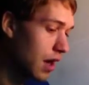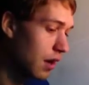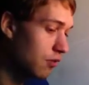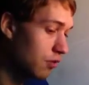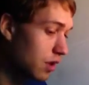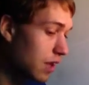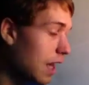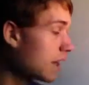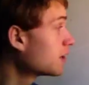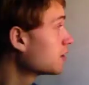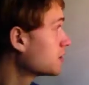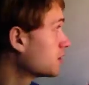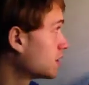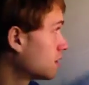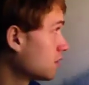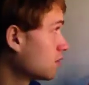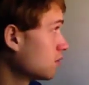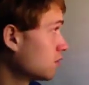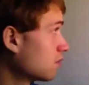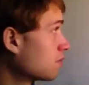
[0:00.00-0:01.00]
related
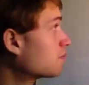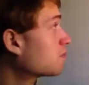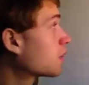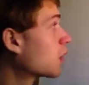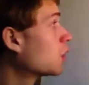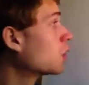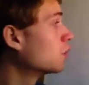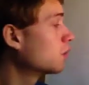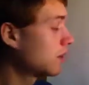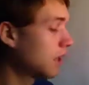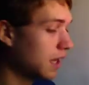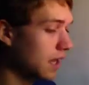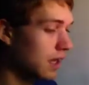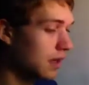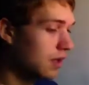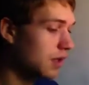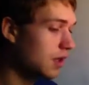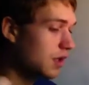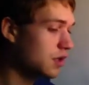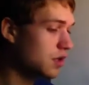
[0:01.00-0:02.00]
to cooling
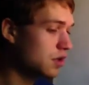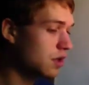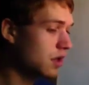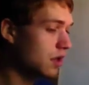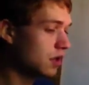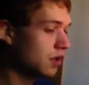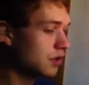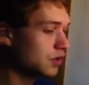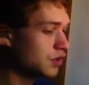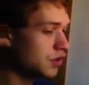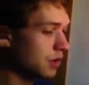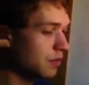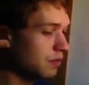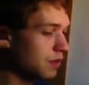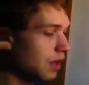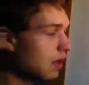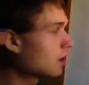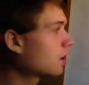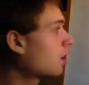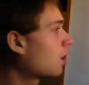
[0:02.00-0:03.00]
it, is
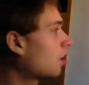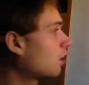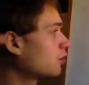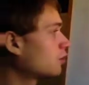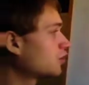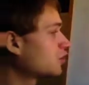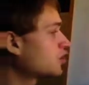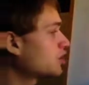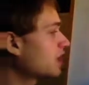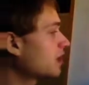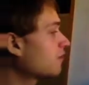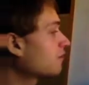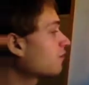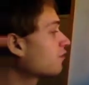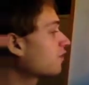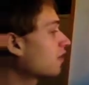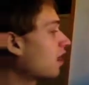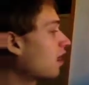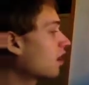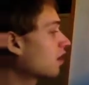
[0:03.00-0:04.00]
something called steam
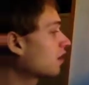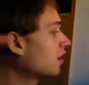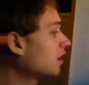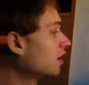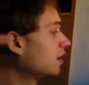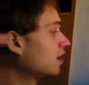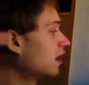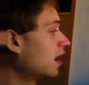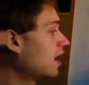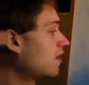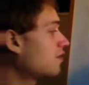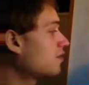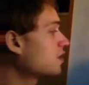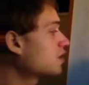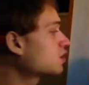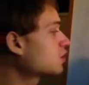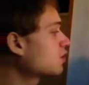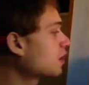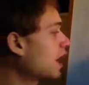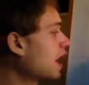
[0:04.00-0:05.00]
fog, and
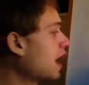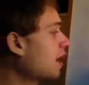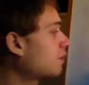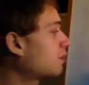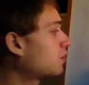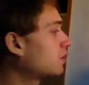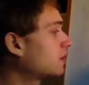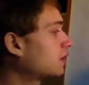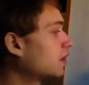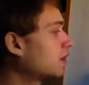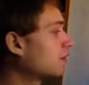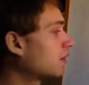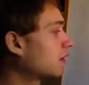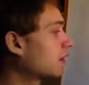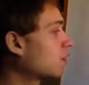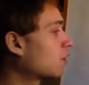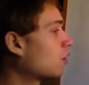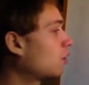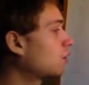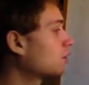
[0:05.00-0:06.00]
this will happen in the
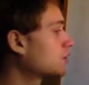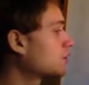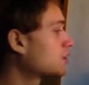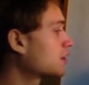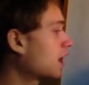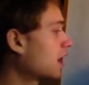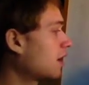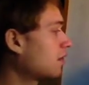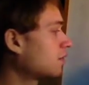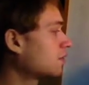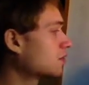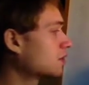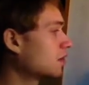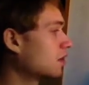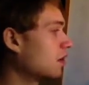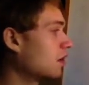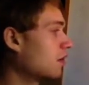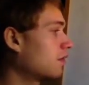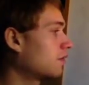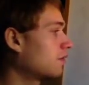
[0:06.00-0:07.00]
coldest times
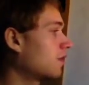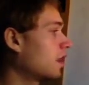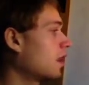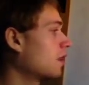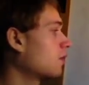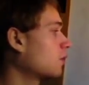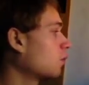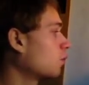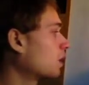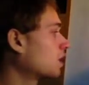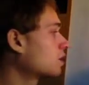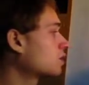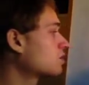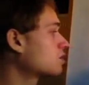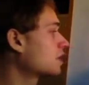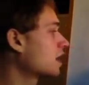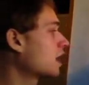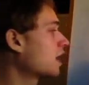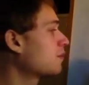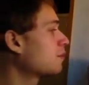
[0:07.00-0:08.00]
of winter
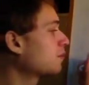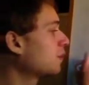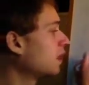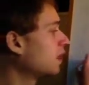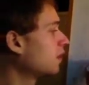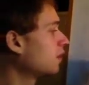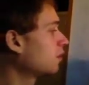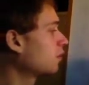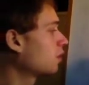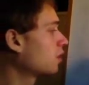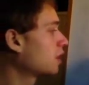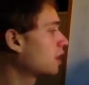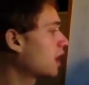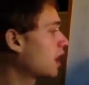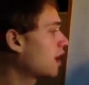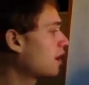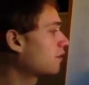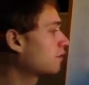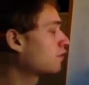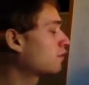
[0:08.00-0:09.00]
time when you
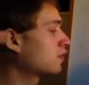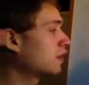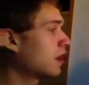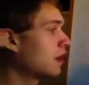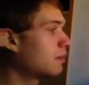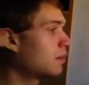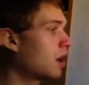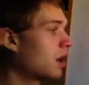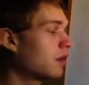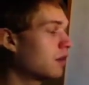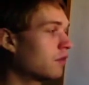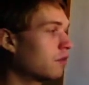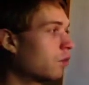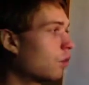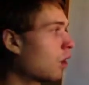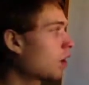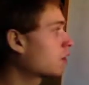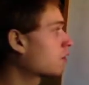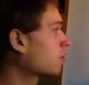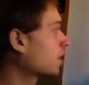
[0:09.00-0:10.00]
have a body of
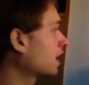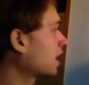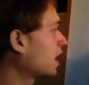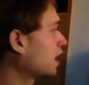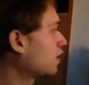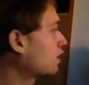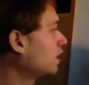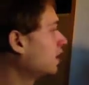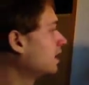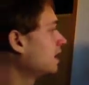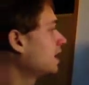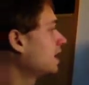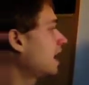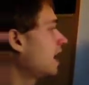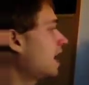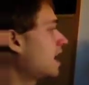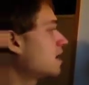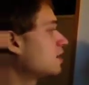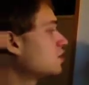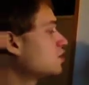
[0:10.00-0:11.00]
water again,
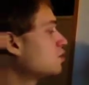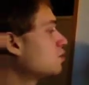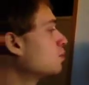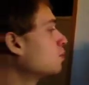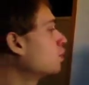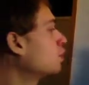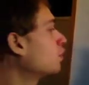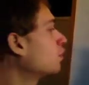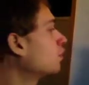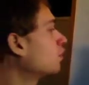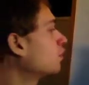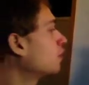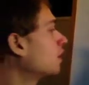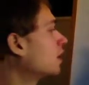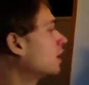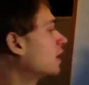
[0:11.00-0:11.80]
and you move